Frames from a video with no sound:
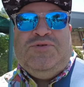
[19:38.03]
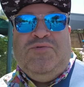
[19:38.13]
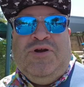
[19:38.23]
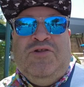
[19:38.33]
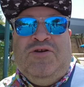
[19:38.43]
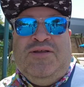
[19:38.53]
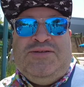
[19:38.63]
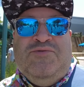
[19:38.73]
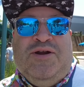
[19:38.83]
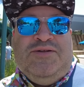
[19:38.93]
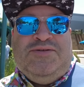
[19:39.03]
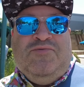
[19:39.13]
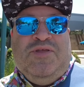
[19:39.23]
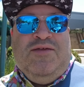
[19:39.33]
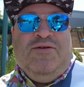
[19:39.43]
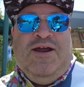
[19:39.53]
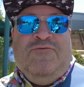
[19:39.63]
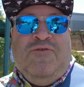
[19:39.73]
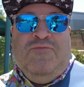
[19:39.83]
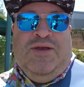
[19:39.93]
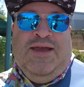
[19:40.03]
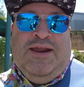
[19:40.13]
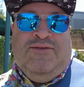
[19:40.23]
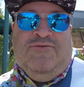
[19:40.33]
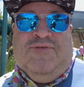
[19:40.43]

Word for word: So we're going to look and see what else, what other kind of fun we can get into